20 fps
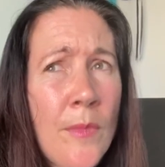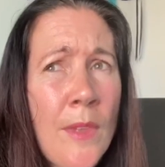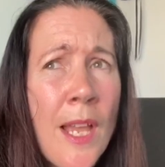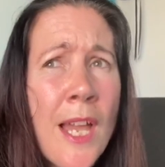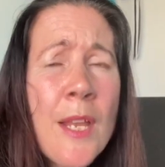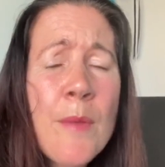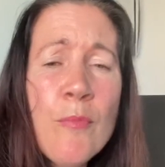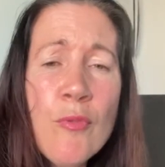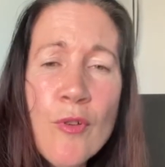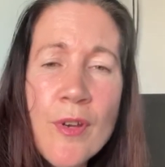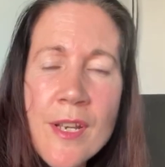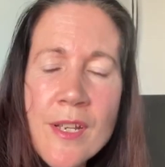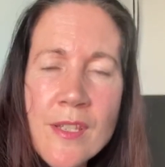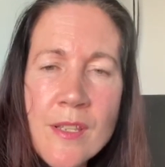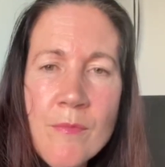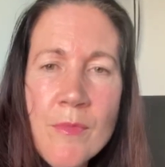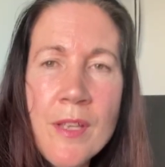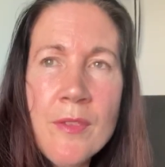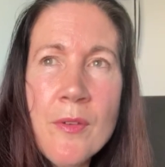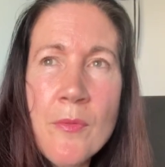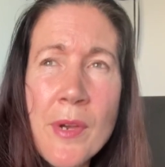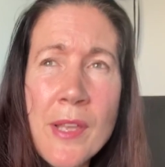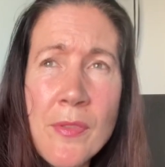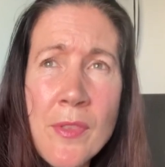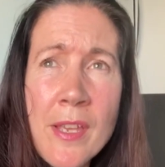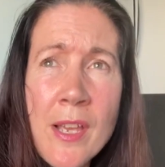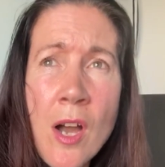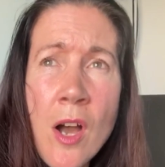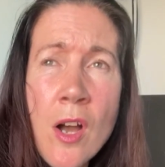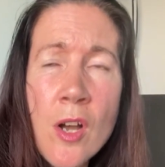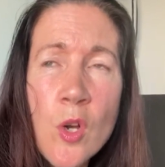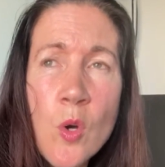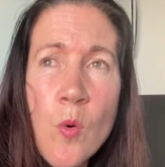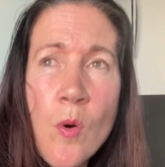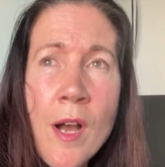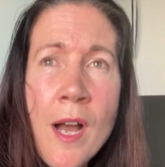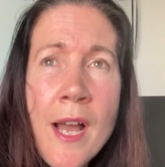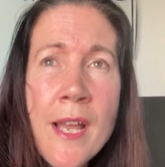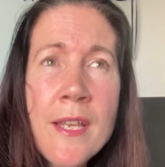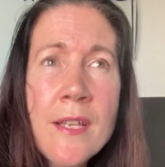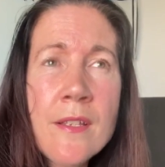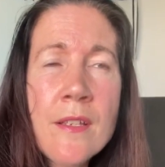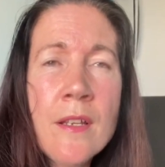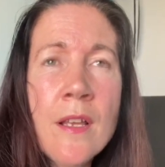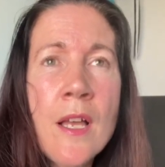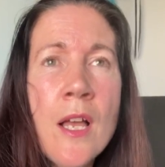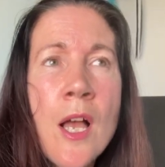And praise them when they are quiet.